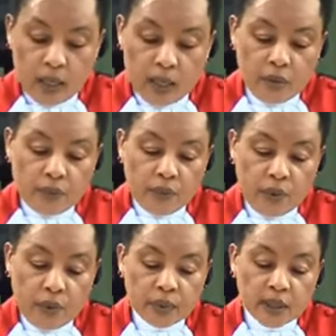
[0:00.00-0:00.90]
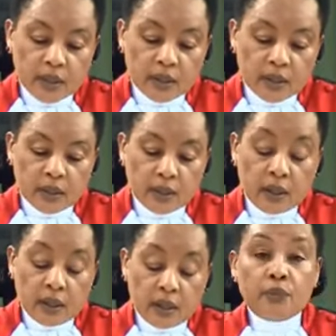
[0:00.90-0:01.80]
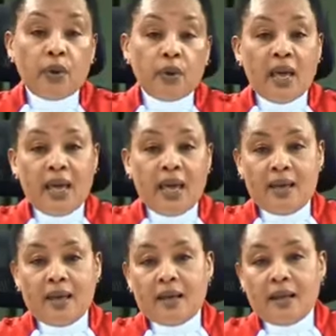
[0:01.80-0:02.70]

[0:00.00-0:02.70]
In Forms 34A,